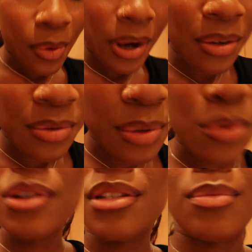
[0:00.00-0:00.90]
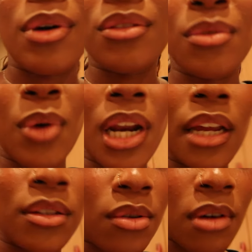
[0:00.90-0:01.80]
why don't you walk to the bathroom while
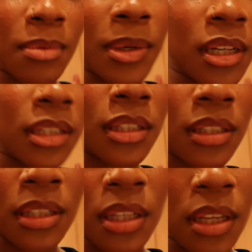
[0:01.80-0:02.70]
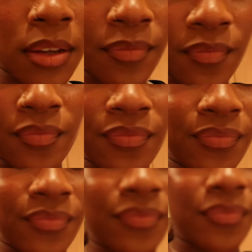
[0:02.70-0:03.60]
i talk because
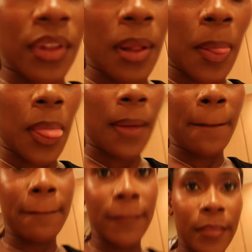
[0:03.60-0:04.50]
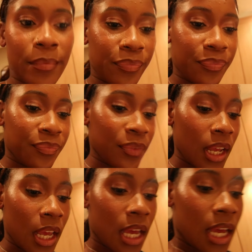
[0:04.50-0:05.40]

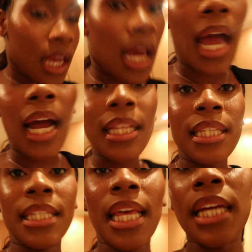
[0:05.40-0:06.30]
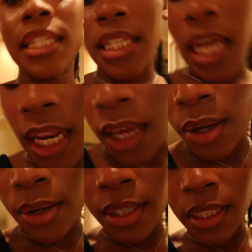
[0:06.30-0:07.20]
i got things
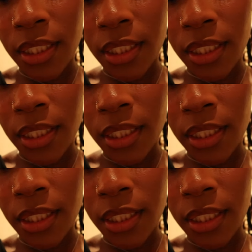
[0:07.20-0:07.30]
to do